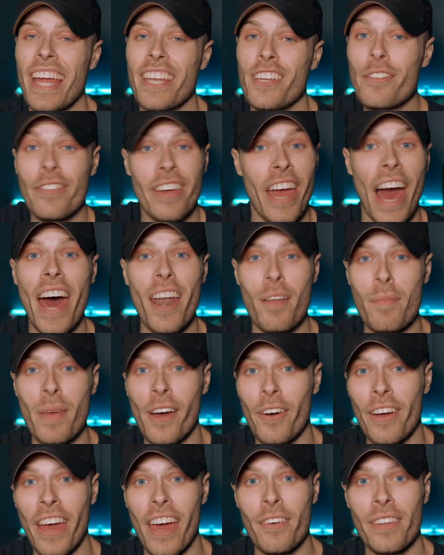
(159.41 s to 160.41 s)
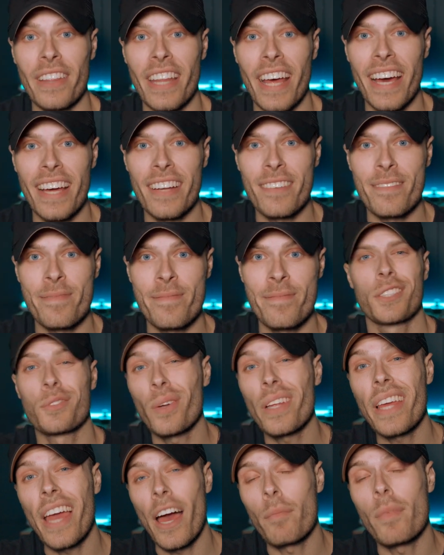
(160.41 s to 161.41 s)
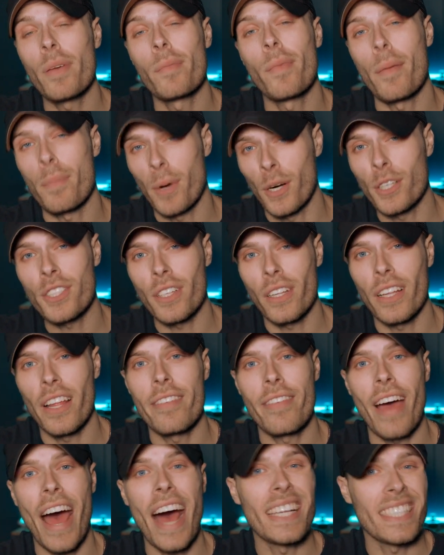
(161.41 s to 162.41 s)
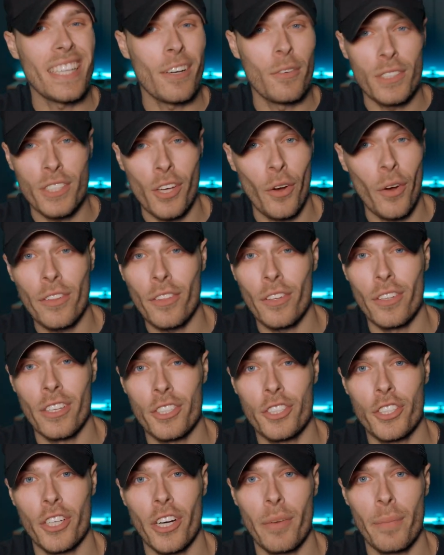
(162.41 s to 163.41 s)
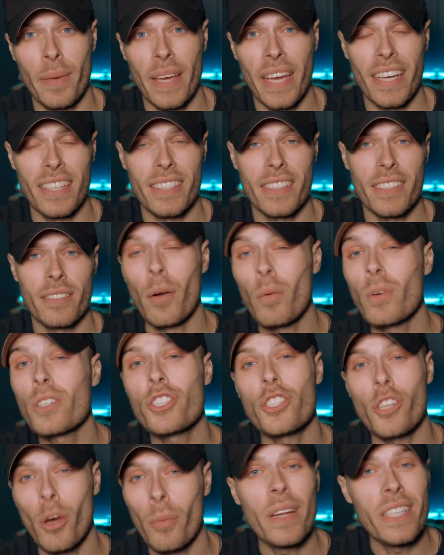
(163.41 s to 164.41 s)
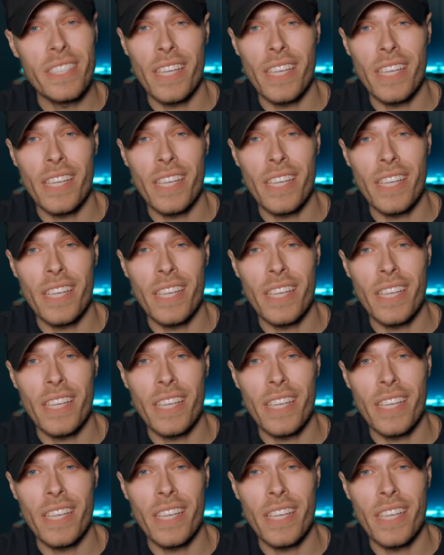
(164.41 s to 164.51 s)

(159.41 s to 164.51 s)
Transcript: and you've got to be okay with that. This really helped me in my personal life as I was going through this journey, because there were so many